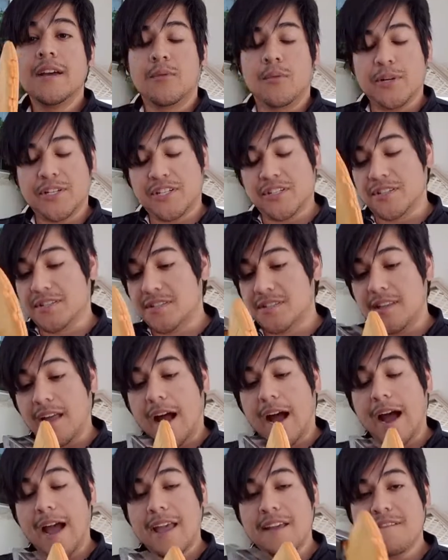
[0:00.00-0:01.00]
which is
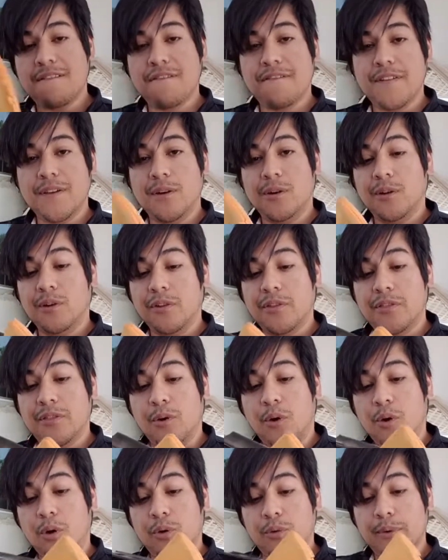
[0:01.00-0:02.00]
I feel the
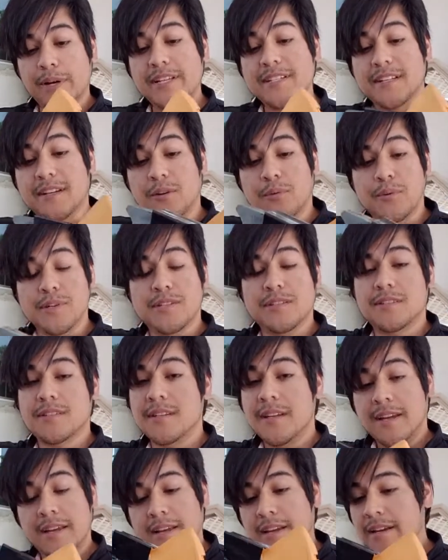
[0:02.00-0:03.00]
whole reason it was
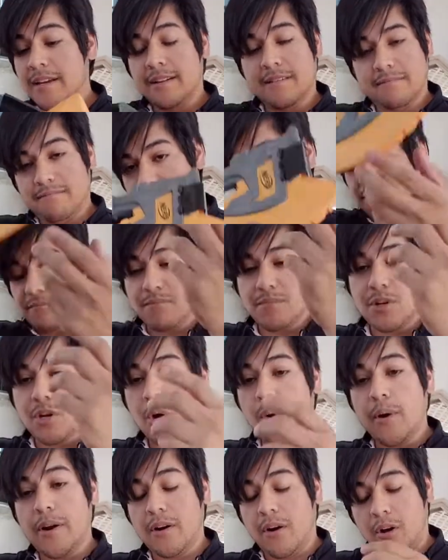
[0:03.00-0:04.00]

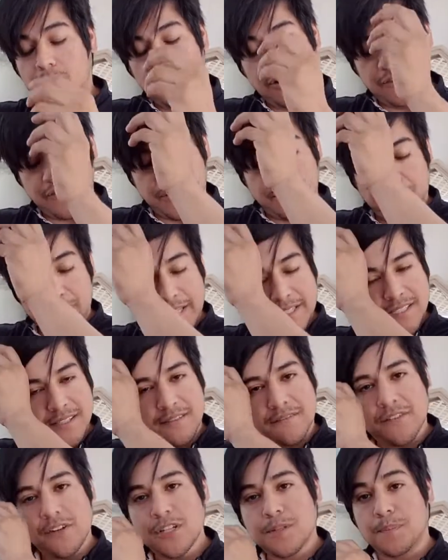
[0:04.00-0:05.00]
going all over the place in
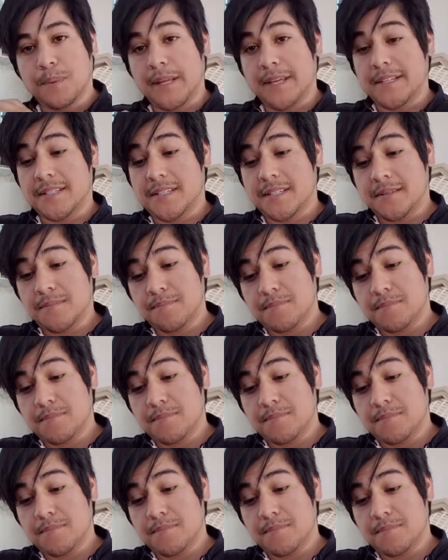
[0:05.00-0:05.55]
the first place.